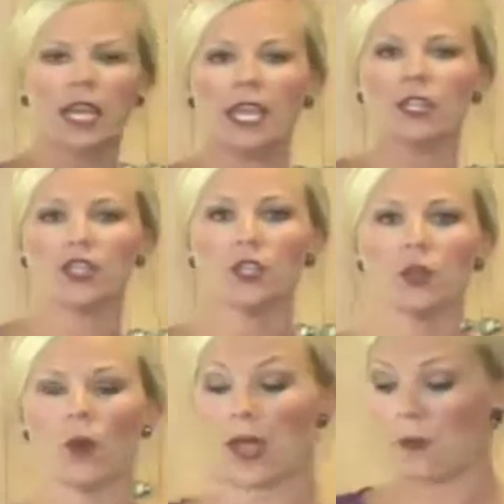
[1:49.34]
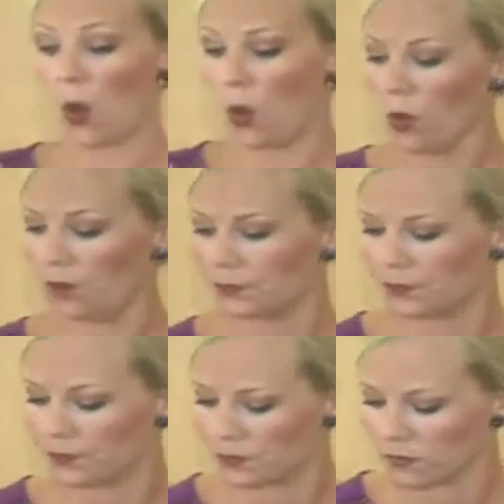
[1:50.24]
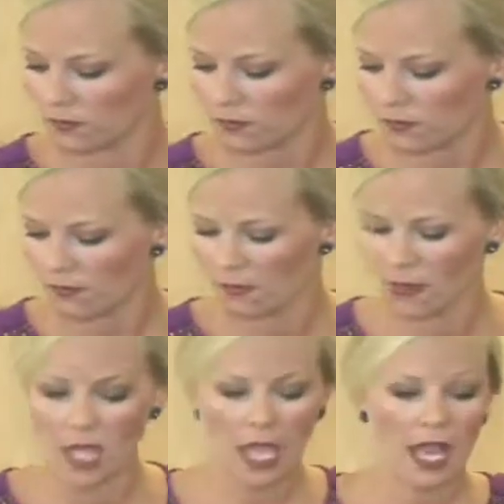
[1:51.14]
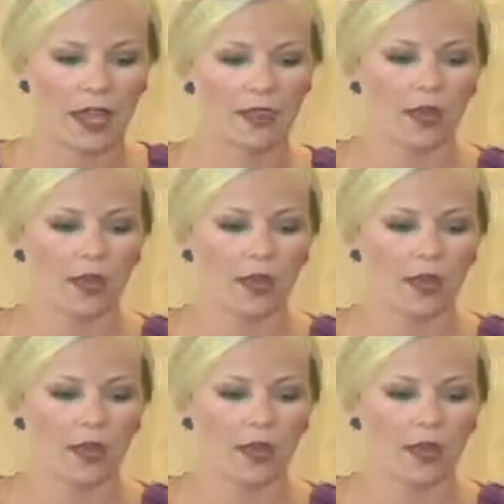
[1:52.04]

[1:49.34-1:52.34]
into a bowl. And